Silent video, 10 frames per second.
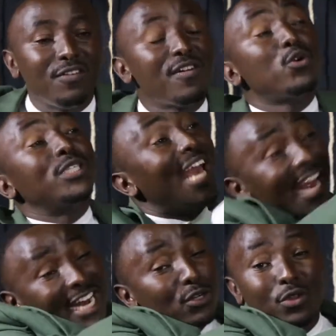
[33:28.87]
If I was
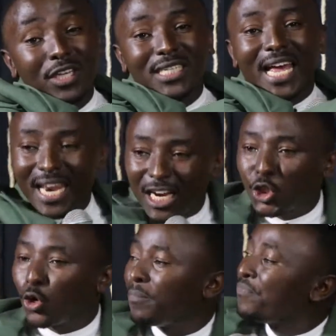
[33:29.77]
headed to this
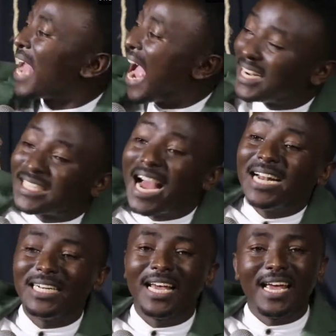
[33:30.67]
direction, I
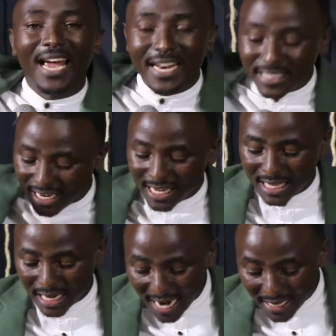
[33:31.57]
turn and take
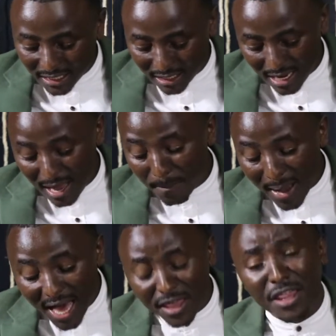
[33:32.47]
the right
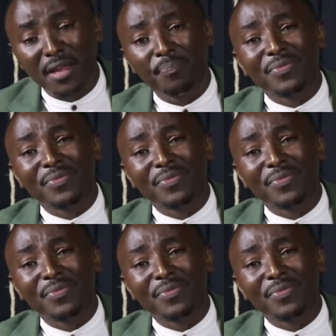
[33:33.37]
path.